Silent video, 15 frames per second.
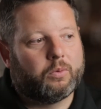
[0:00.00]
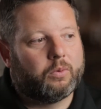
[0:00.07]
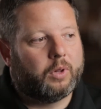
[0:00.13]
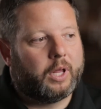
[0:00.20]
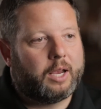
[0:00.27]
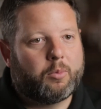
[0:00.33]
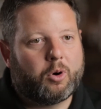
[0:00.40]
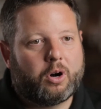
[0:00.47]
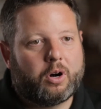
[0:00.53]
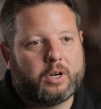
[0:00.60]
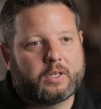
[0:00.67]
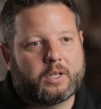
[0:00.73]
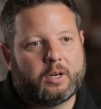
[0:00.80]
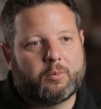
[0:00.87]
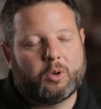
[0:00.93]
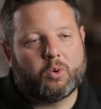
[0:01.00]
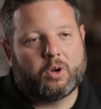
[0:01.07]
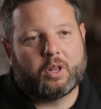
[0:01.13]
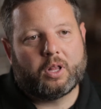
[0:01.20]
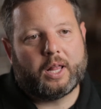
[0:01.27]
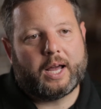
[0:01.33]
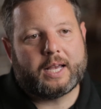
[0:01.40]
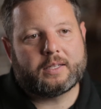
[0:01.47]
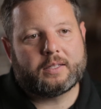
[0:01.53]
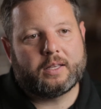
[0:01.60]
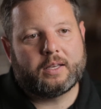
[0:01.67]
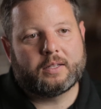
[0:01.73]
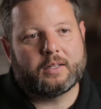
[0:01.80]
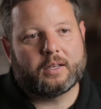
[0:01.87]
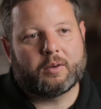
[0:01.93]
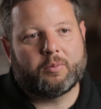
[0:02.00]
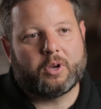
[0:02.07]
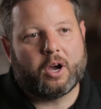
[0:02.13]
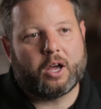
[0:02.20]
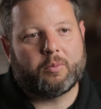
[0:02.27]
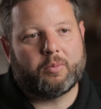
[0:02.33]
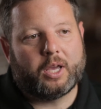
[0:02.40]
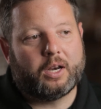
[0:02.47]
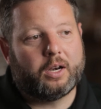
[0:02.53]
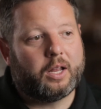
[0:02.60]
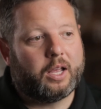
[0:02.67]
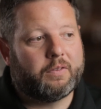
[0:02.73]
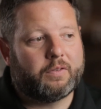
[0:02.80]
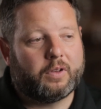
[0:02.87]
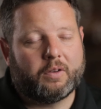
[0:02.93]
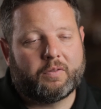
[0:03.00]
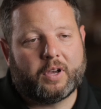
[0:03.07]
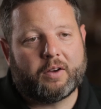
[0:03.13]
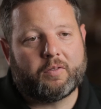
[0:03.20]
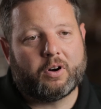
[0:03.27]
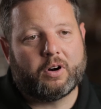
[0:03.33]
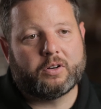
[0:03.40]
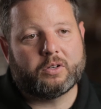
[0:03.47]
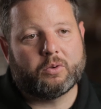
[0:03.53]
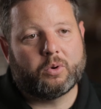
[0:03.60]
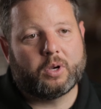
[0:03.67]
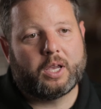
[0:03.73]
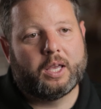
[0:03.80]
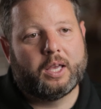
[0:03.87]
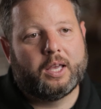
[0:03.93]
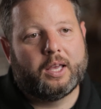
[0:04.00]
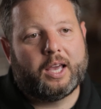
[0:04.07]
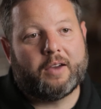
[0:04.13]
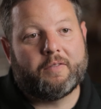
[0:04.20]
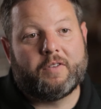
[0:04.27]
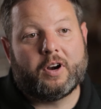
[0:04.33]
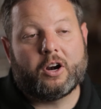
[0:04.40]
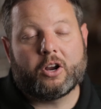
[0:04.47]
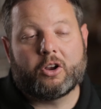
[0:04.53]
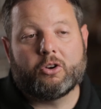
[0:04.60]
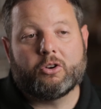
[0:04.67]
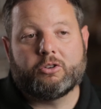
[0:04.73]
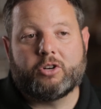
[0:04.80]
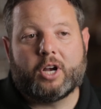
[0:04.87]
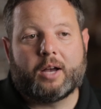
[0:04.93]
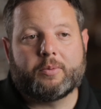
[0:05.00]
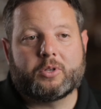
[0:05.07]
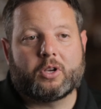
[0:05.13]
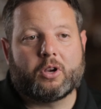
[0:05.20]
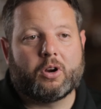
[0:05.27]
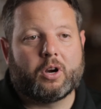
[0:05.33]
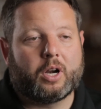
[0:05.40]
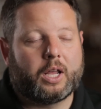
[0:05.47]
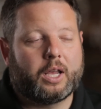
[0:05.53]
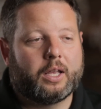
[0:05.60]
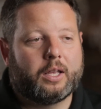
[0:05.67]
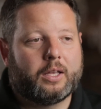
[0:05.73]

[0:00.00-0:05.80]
Labor is going to be one of the last things that can be automated, if ever. So we have very good job security.